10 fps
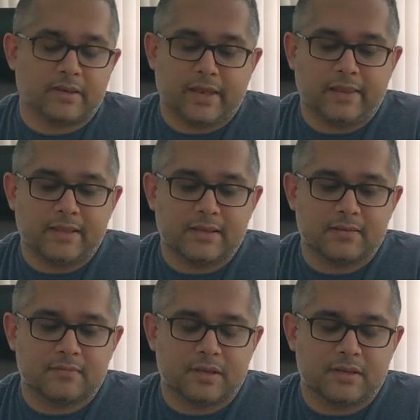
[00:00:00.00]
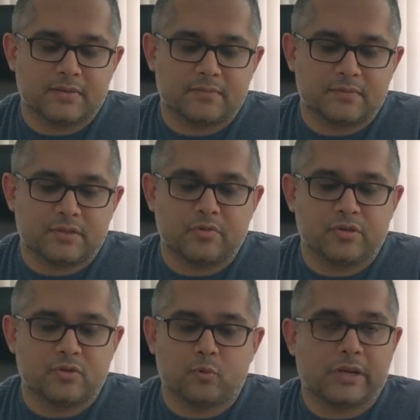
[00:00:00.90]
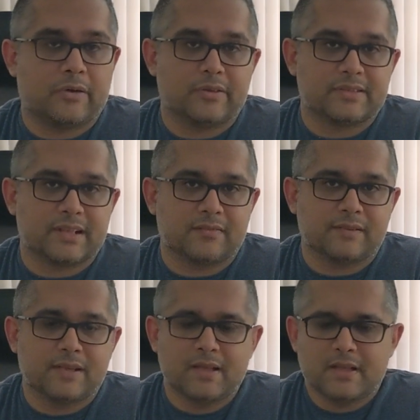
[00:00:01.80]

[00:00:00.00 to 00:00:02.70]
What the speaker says: getting the solution to work out itself.